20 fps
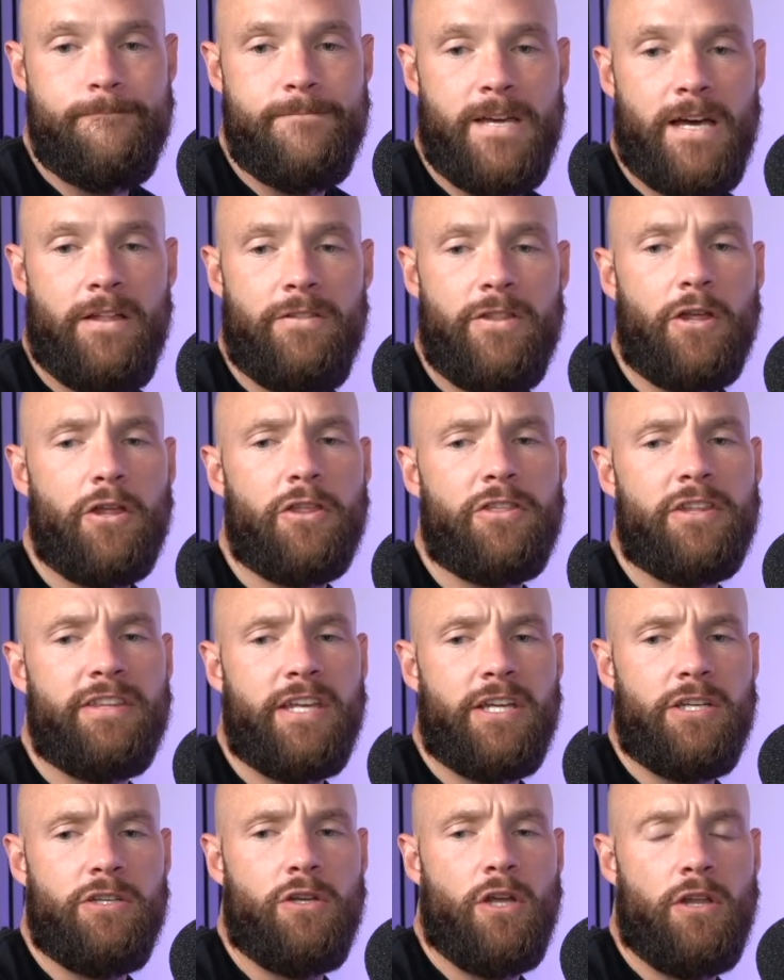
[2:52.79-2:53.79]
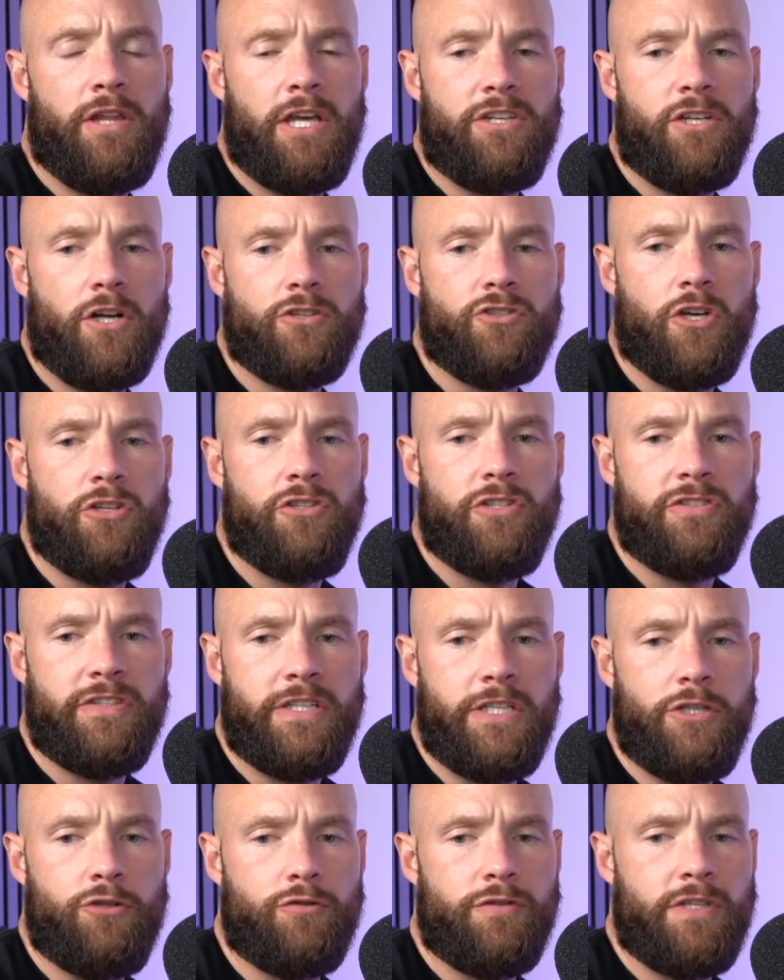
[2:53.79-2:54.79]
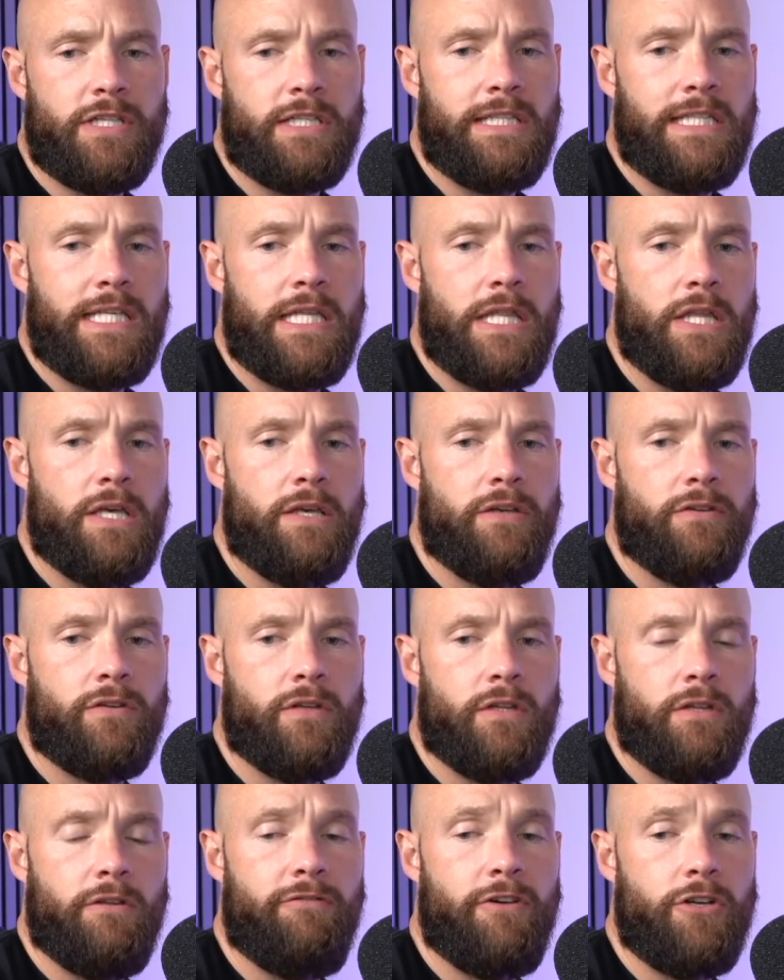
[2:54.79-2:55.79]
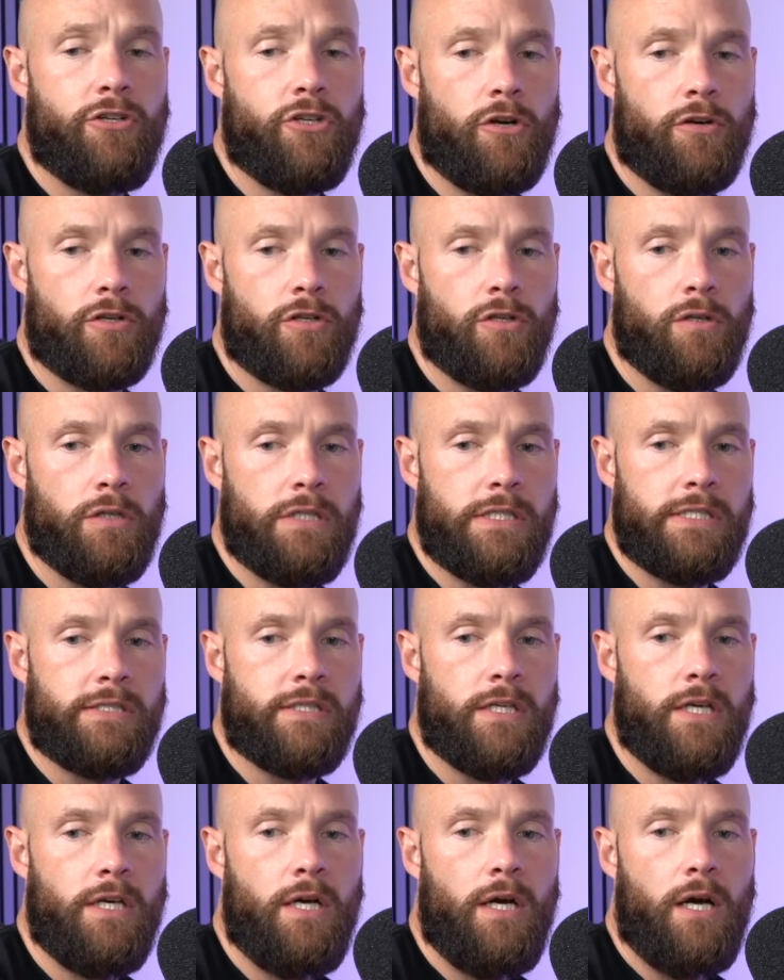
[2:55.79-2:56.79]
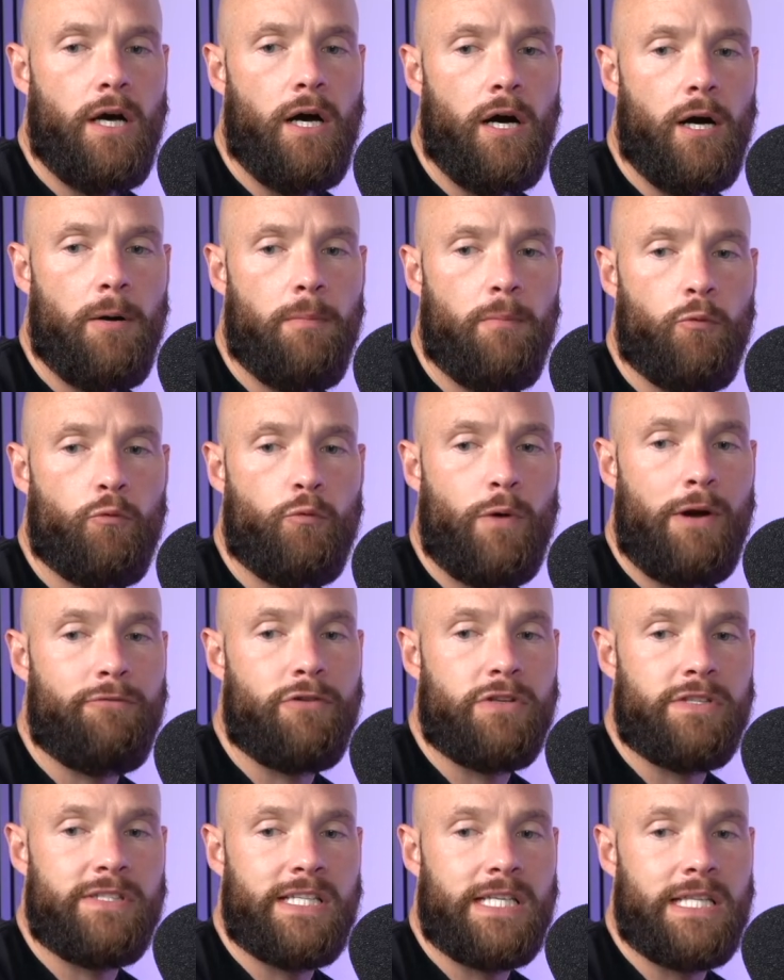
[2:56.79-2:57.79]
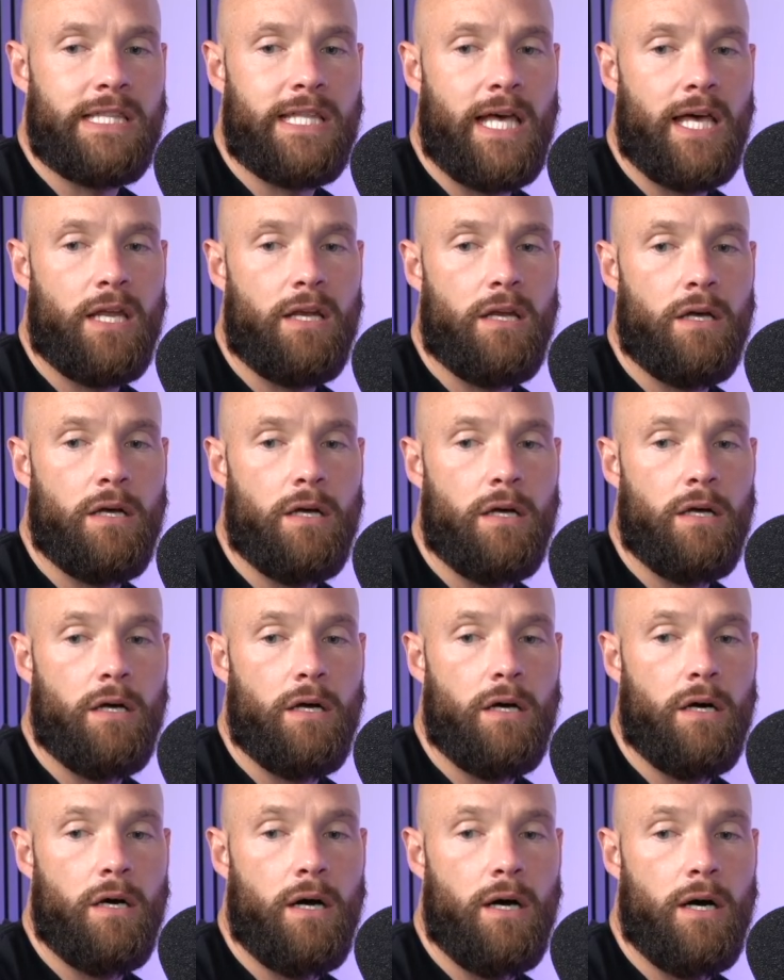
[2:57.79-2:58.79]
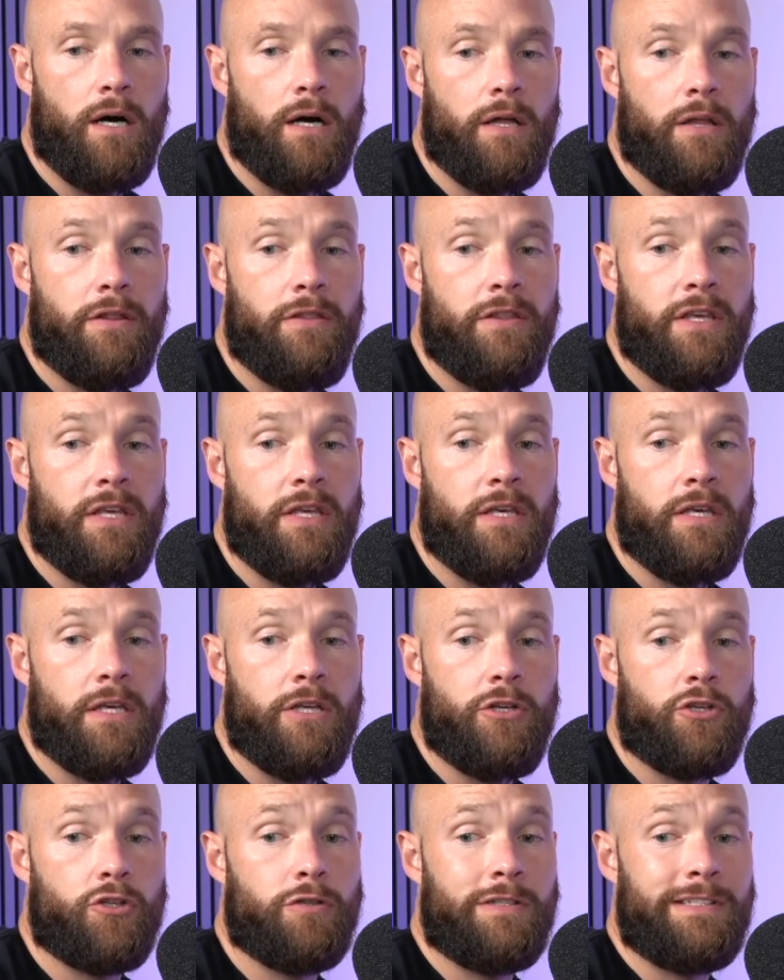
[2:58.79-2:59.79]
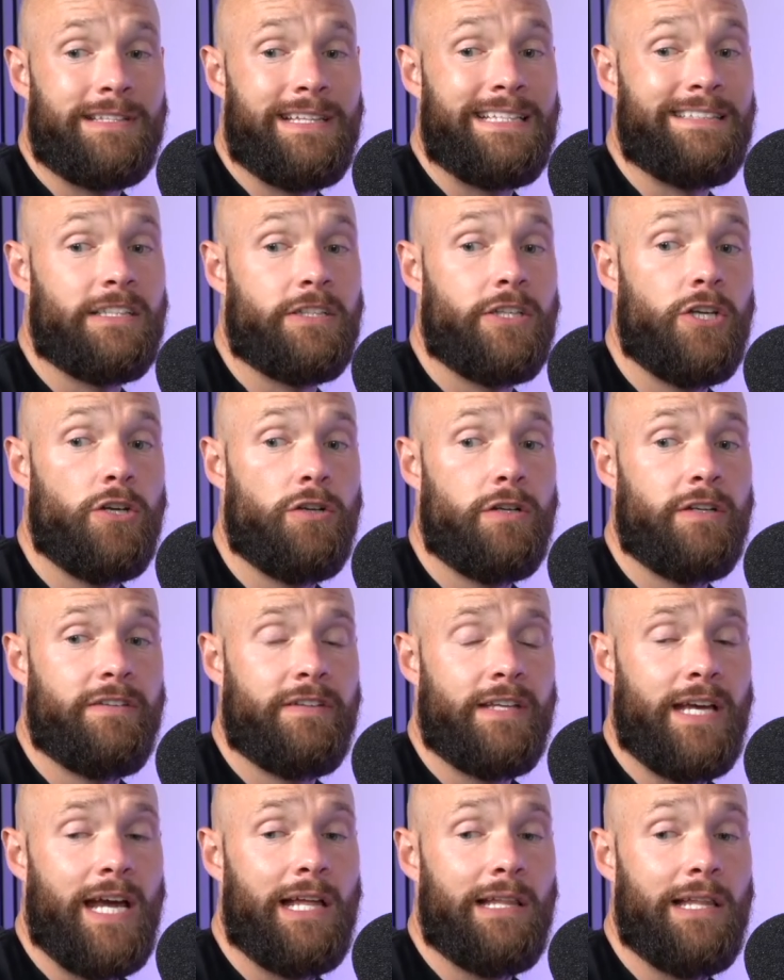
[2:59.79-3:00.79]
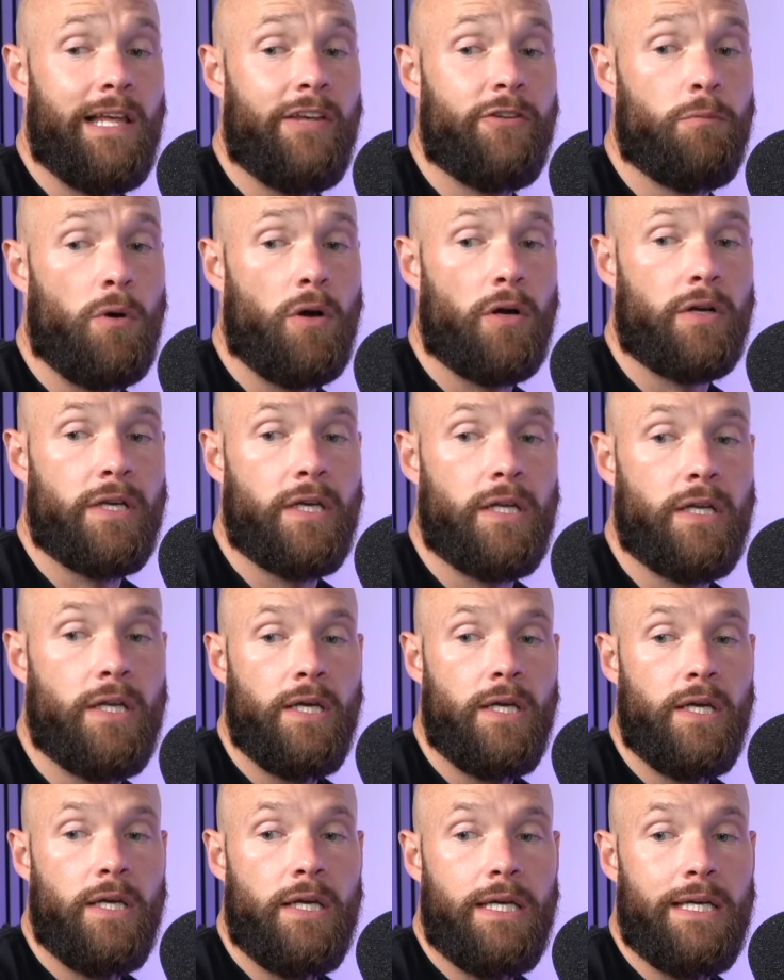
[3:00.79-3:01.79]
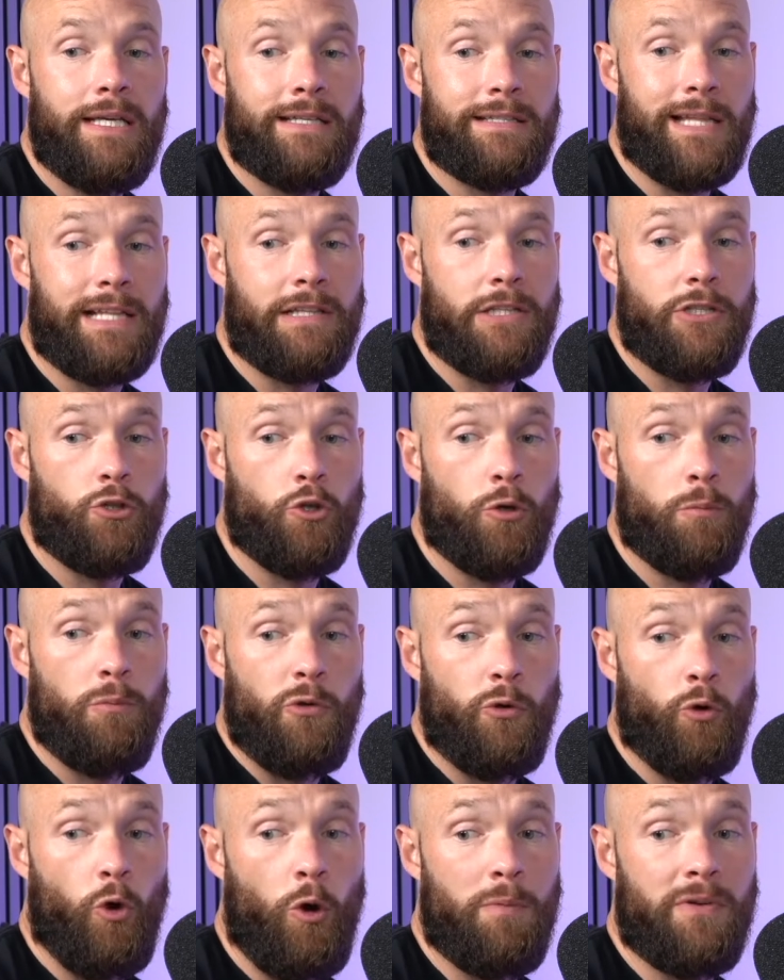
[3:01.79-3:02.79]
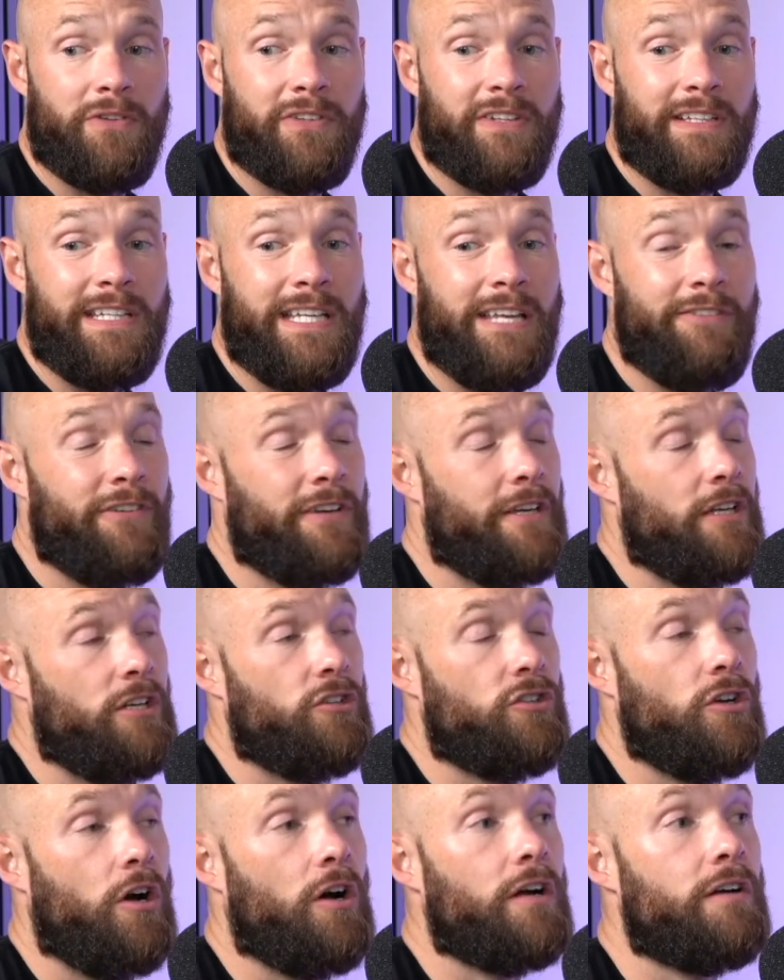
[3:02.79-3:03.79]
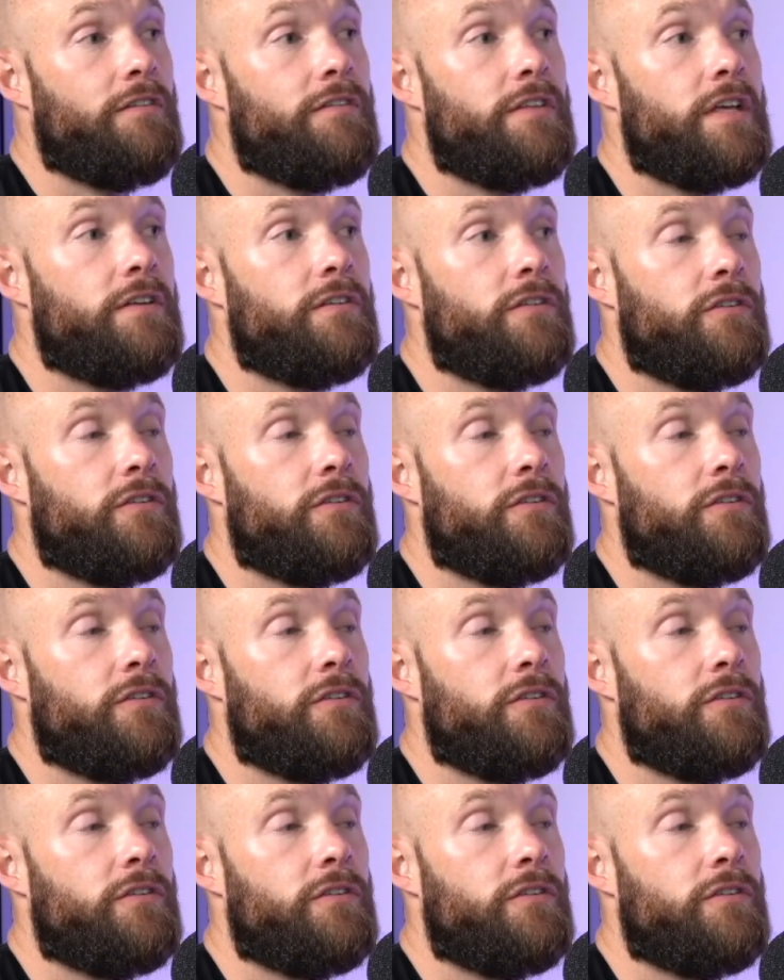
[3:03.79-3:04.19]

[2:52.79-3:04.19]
Yeah. The other thing they touch on just interestingly in the Fitch article is referencing that the insurance-linked securities, the ILS market, is likely to absorb a significant chunk of this.